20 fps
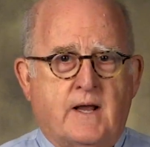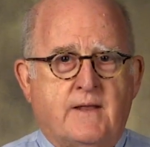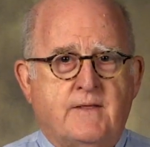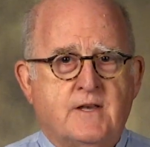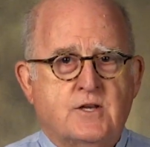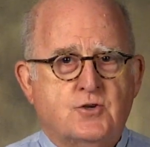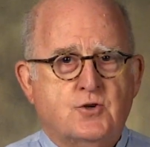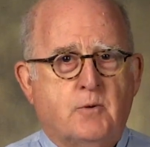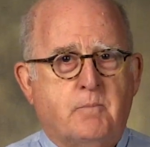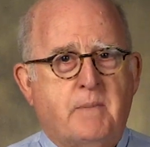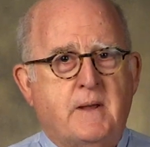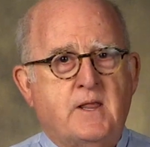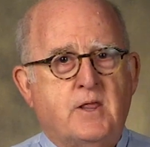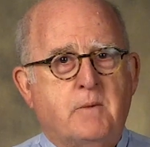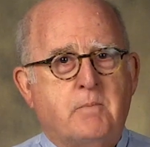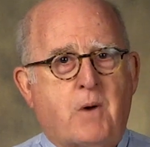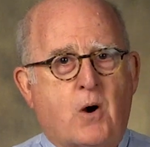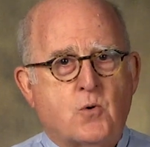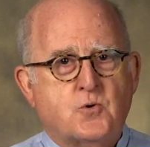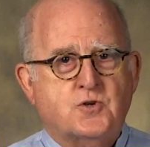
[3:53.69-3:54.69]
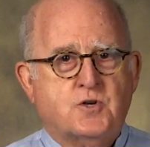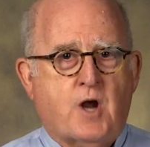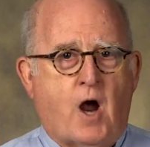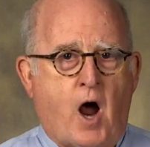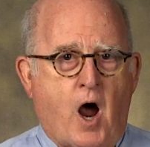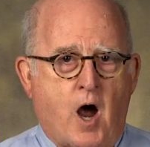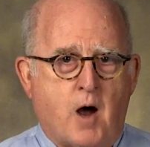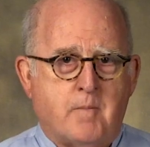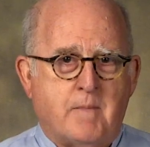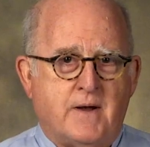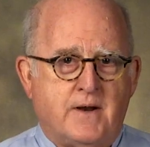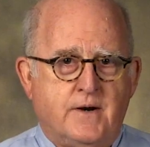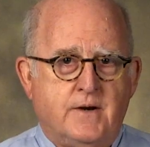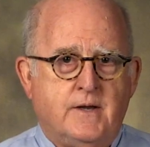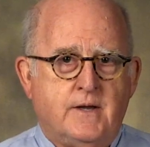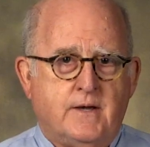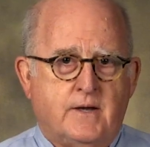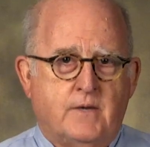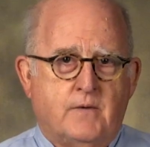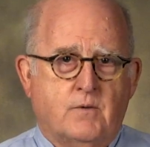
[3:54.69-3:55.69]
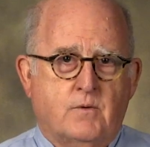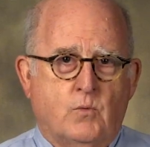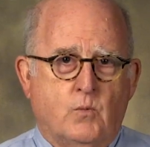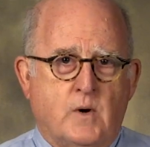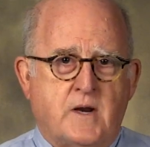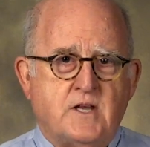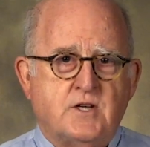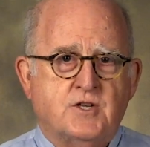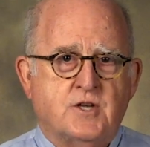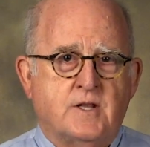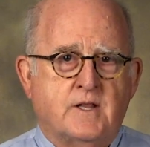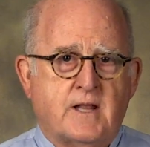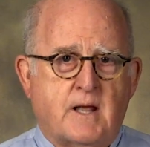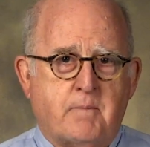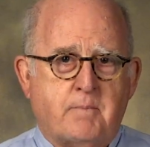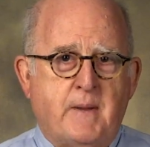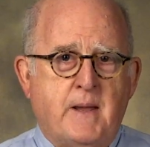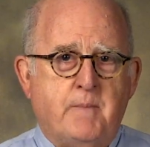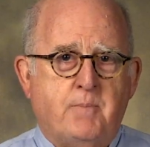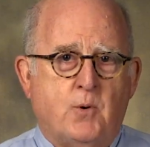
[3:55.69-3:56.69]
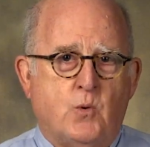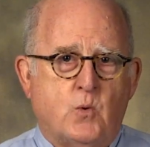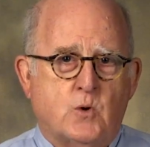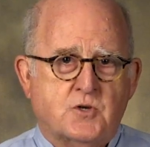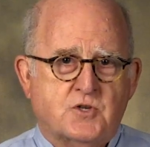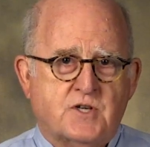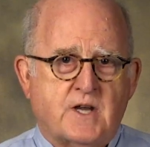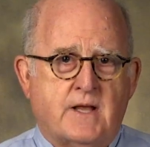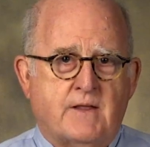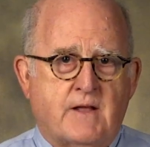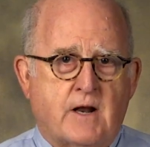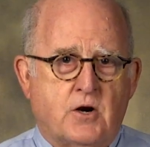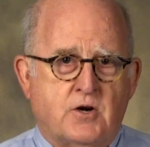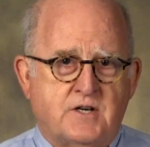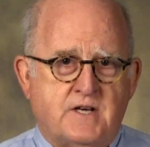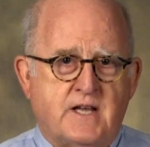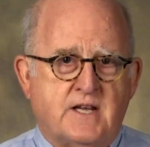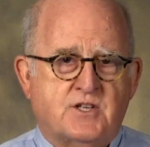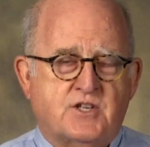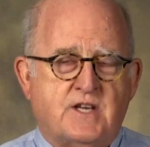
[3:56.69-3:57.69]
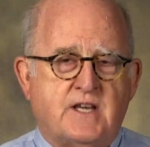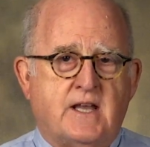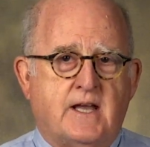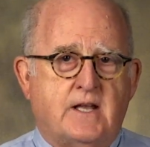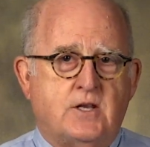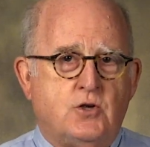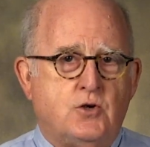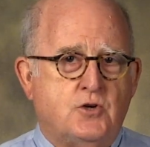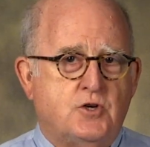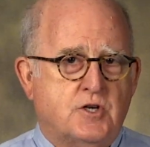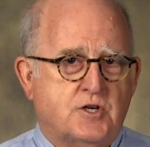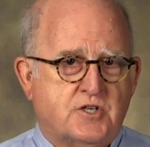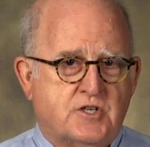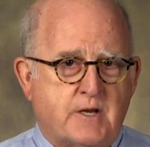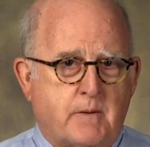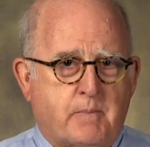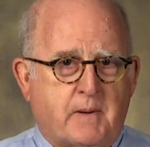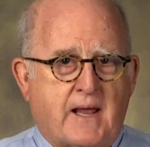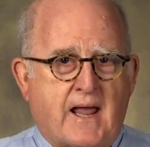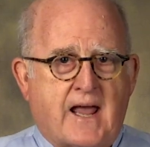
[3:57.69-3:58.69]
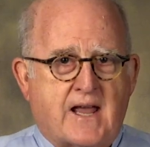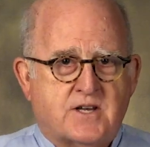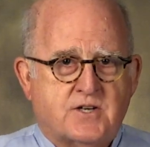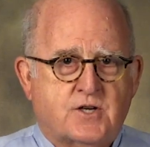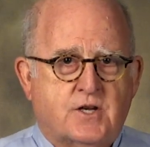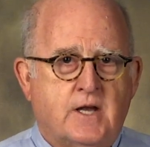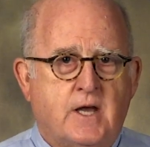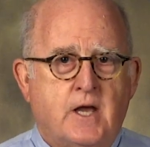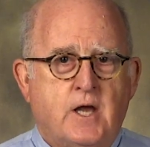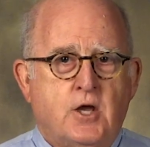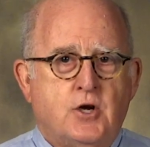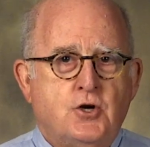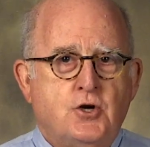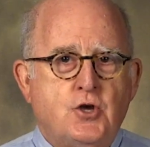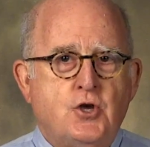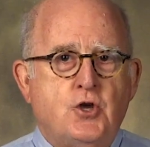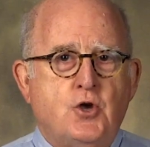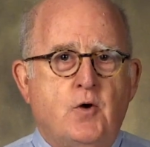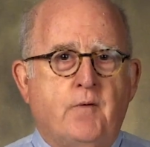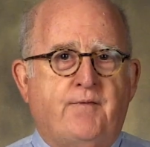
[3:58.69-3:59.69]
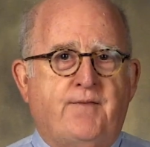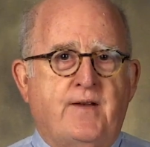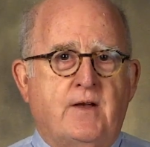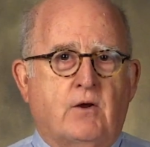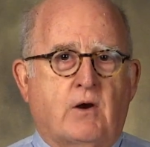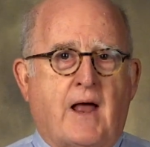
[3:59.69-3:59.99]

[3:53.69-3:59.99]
and this will be the most common reason that people will say they're dizzy, and you just simply ask, do you feel